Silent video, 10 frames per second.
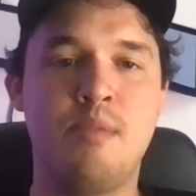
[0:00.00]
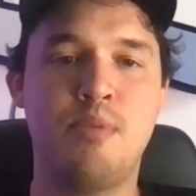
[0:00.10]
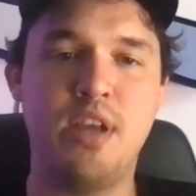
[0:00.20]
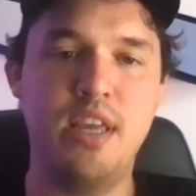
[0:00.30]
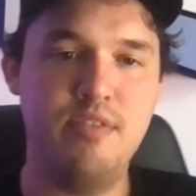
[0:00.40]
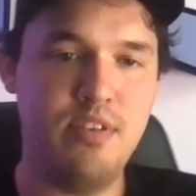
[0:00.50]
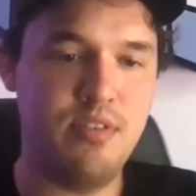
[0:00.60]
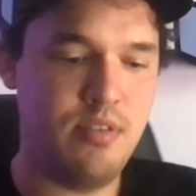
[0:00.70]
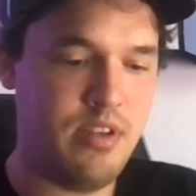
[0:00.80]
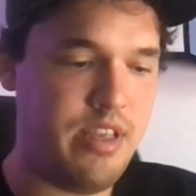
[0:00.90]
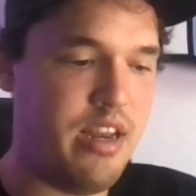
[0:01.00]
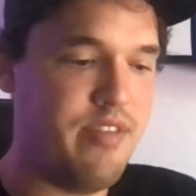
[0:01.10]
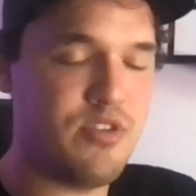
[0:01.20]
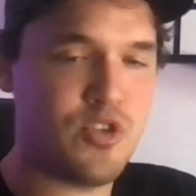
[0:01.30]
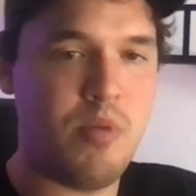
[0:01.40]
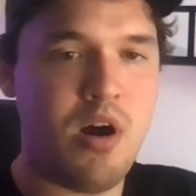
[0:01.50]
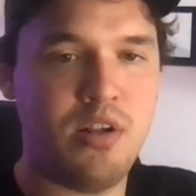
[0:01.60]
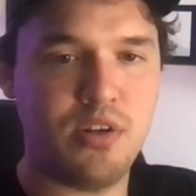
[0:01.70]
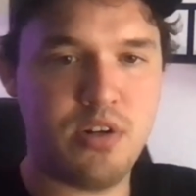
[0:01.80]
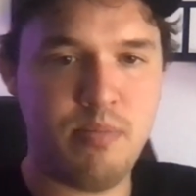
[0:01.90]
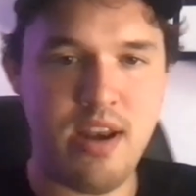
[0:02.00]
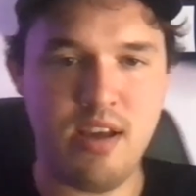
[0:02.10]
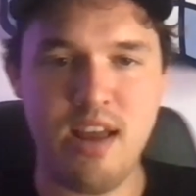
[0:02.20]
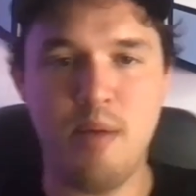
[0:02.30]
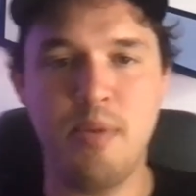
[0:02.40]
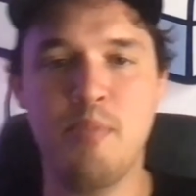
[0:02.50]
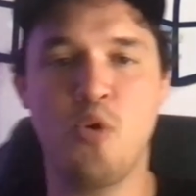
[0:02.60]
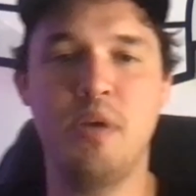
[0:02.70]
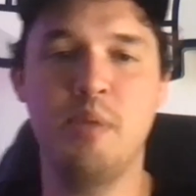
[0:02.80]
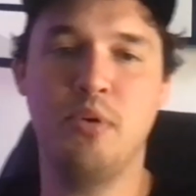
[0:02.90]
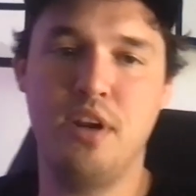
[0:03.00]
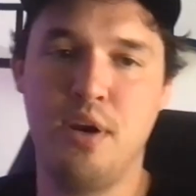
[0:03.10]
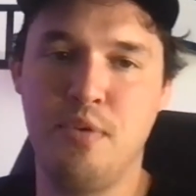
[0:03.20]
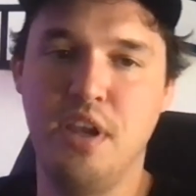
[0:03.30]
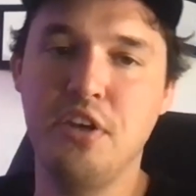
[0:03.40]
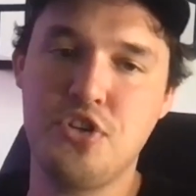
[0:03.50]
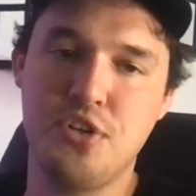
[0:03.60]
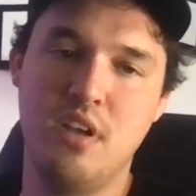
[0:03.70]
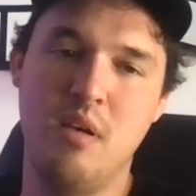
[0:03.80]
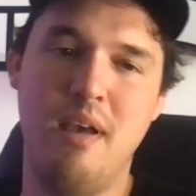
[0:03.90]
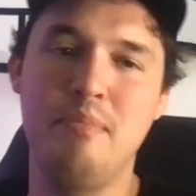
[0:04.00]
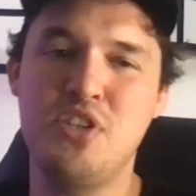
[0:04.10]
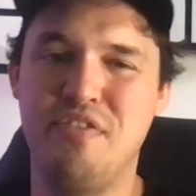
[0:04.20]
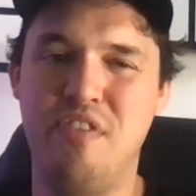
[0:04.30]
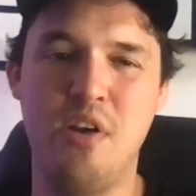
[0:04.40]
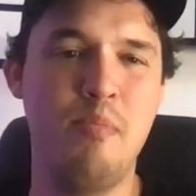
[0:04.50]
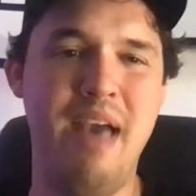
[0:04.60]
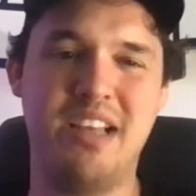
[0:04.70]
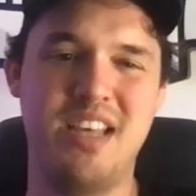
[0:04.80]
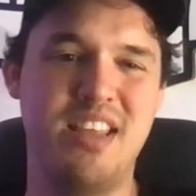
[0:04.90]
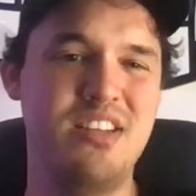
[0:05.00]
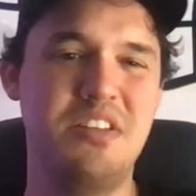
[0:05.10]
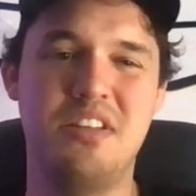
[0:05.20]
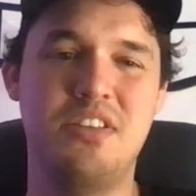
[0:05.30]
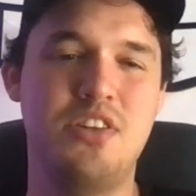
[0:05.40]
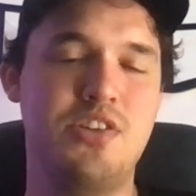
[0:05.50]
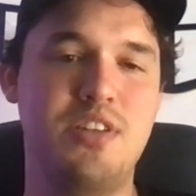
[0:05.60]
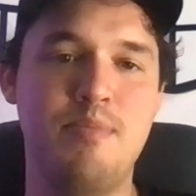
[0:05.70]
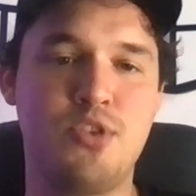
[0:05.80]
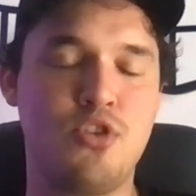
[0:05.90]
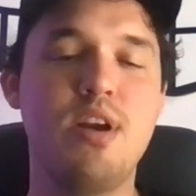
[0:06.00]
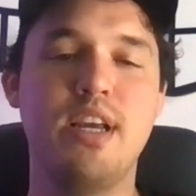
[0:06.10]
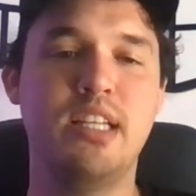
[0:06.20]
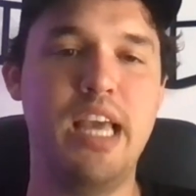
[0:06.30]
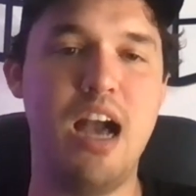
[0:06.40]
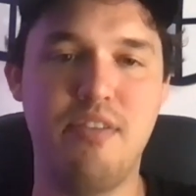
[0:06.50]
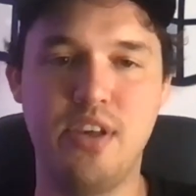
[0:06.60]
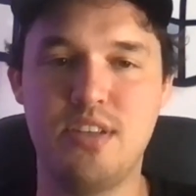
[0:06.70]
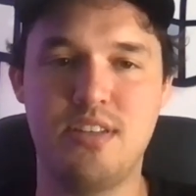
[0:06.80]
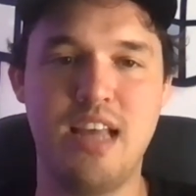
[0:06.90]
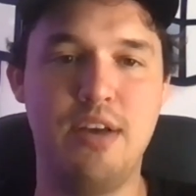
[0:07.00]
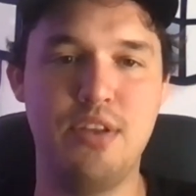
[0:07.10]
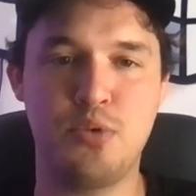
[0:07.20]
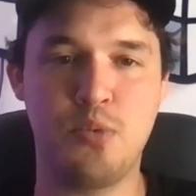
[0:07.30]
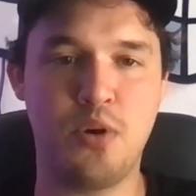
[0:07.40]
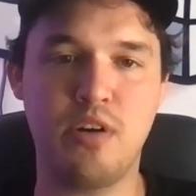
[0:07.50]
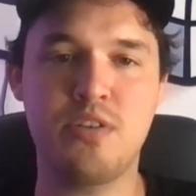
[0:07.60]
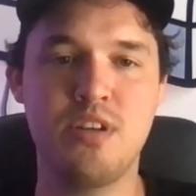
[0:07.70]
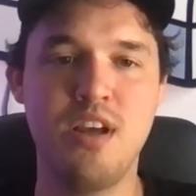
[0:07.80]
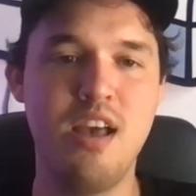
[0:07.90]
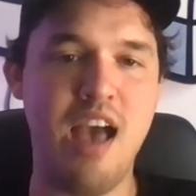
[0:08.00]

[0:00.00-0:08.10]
number can even get even smaller depending on how many more people that I reach. I'm just a funnel max here. This just seems critically obvious as to how this works.